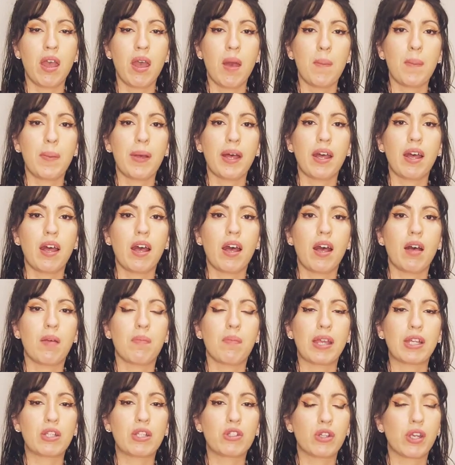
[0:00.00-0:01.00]
but
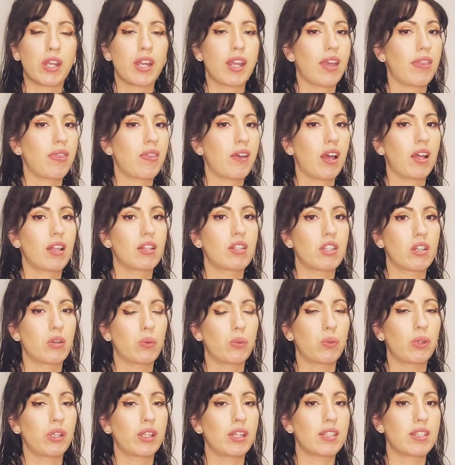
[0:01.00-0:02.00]
my training, I thought, did a
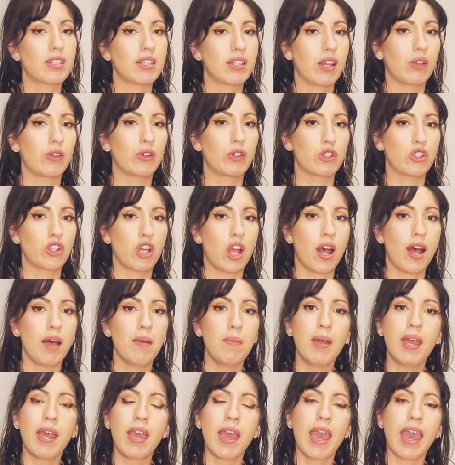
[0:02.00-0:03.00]
really stellar job.
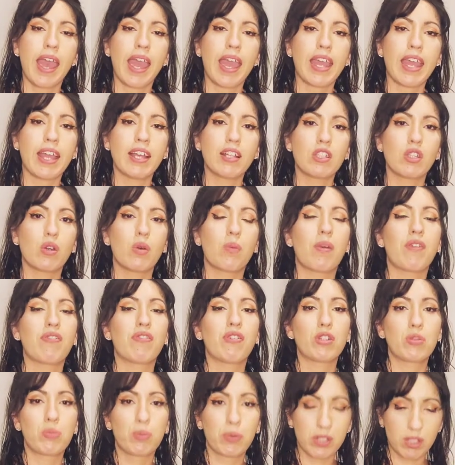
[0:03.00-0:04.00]
And so my
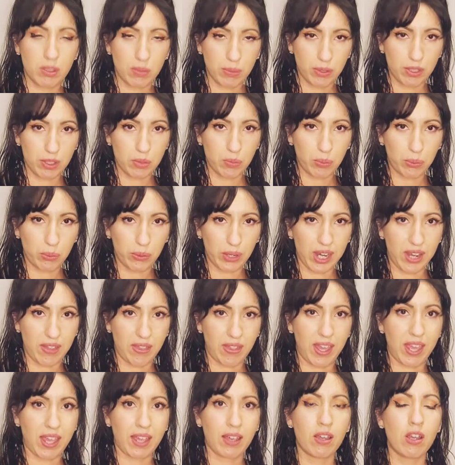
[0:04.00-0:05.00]
first principle is
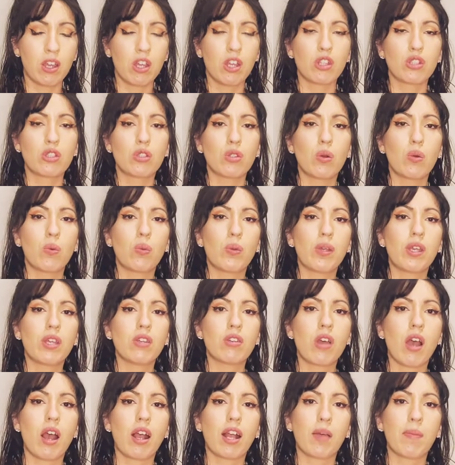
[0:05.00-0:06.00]
breathing. So we
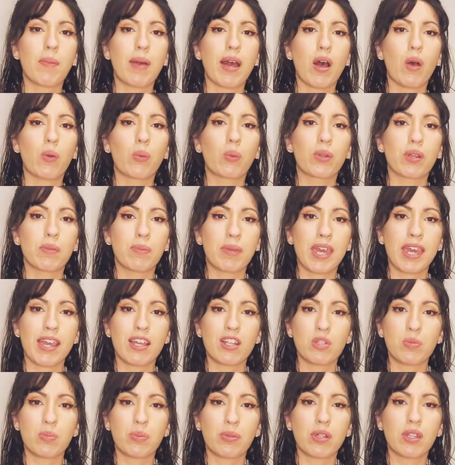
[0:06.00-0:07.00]
talk about rib
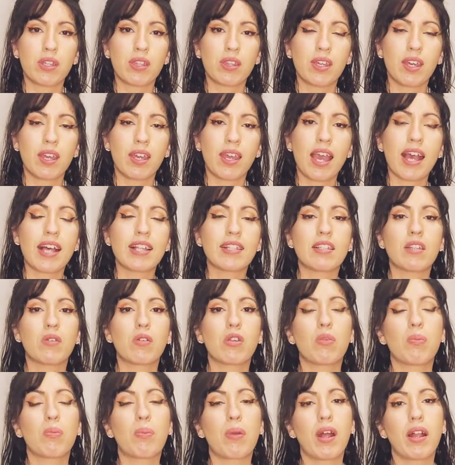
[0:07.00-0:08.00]
cage breathing, as in
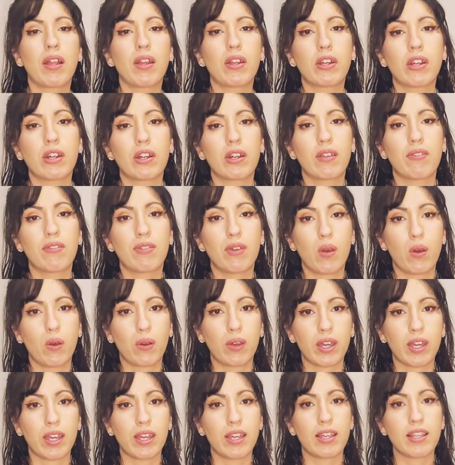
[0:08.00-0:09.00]
you probably heard of
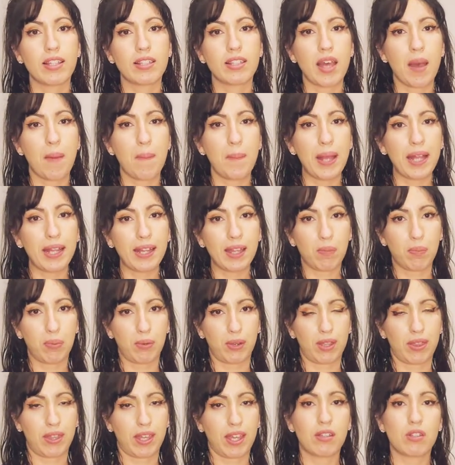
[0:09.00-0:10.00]
yoga is belly
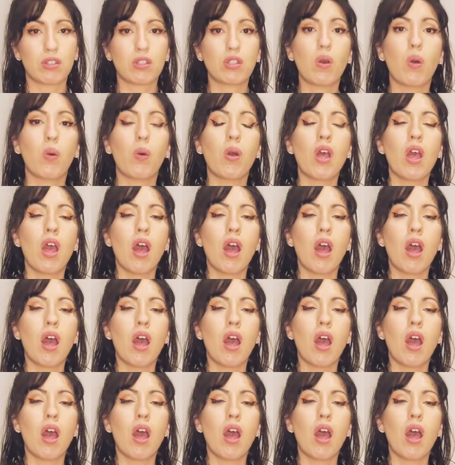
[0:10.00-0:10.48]
breathing. So